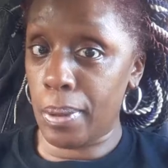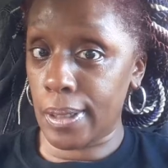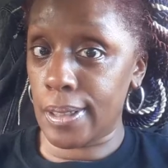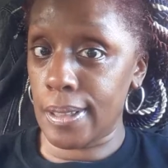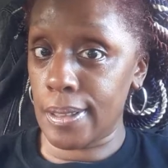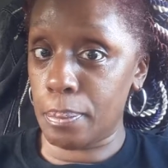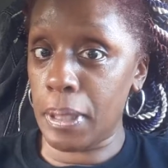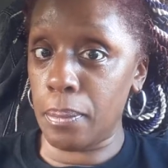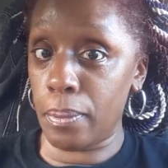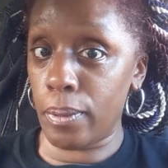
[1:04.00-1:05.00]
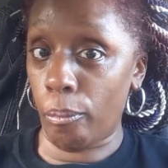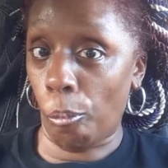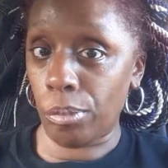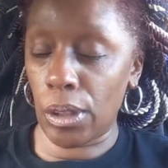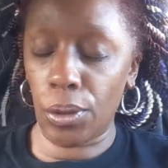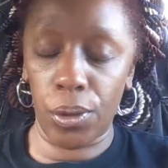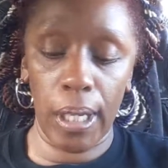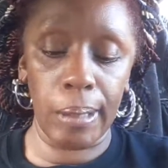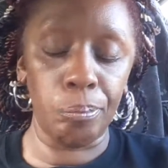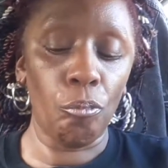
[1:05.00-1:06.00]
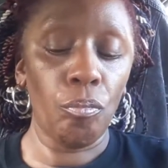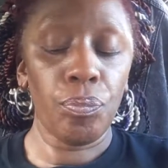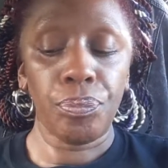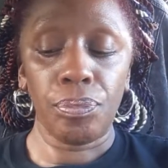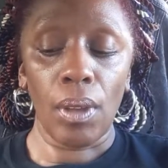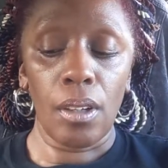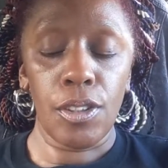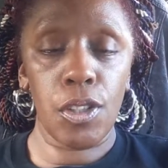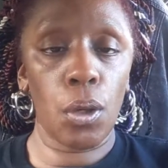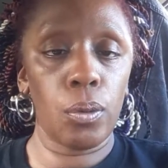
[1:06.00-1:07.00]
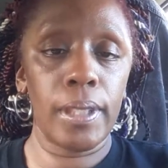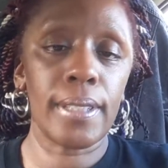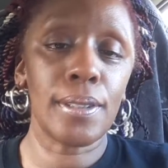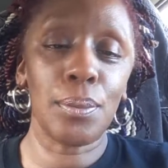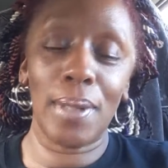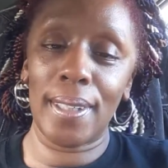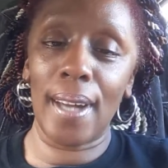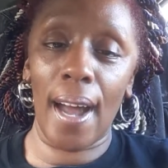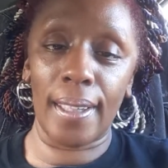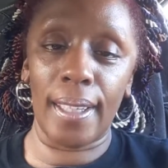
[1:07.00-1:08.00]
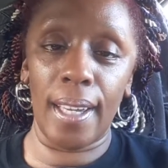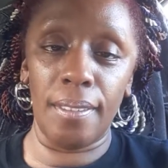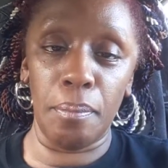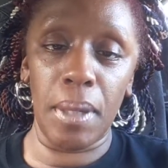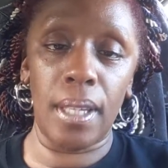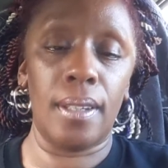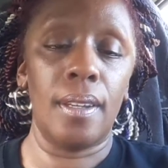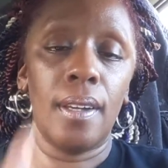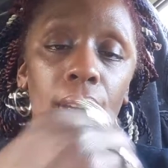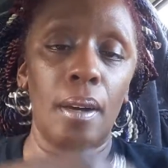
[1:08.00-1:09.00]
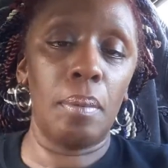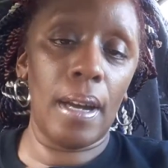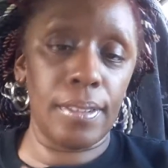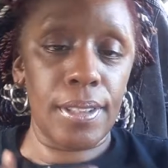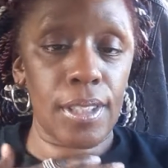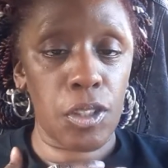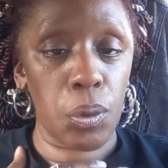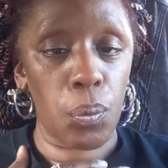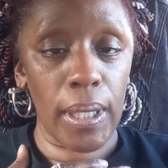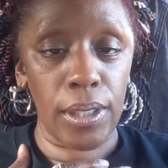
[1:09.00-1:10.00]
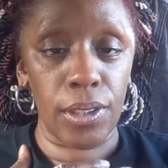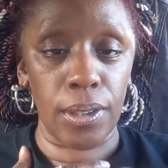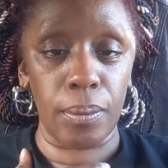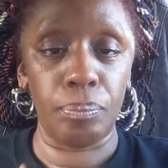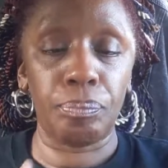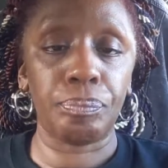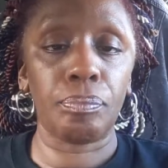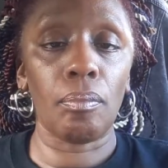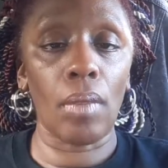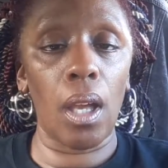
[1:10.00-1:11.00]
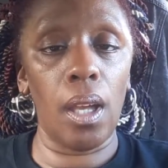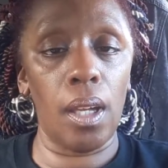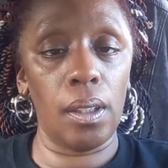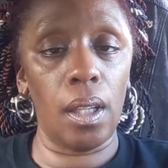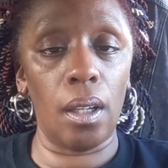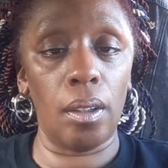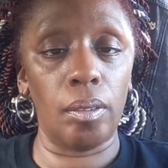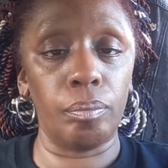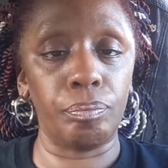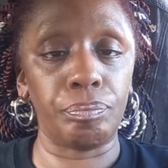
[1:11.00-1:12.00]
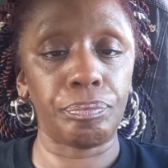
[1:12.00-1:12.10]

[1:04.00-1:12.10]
pick these people. Okay? So this is what God gave me about a situation. And that's